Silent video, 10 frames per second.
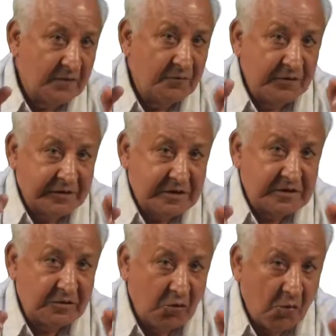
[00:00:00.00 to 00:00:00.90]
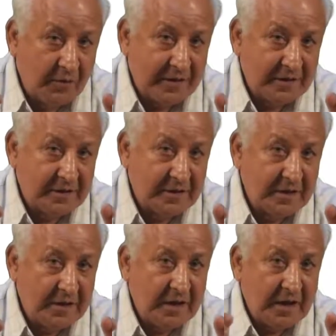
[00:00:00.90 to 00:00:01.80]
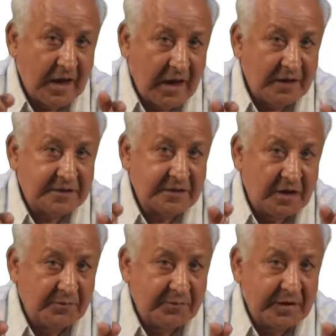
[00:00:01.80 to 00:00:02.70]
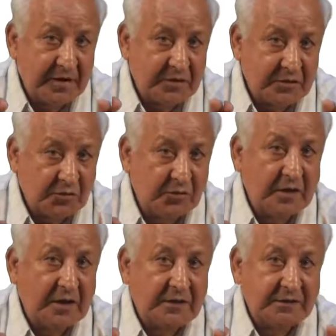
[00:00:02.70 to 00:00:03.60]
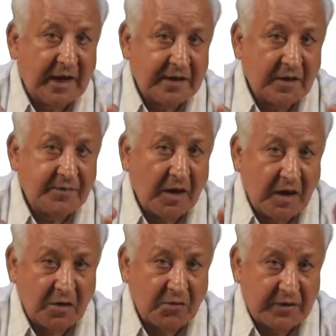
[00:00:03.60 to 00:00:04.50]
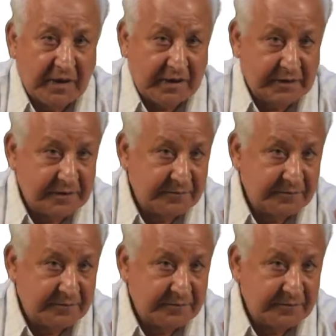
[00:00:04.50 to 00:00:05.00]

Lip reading: which is lower as compared to that of aragonite.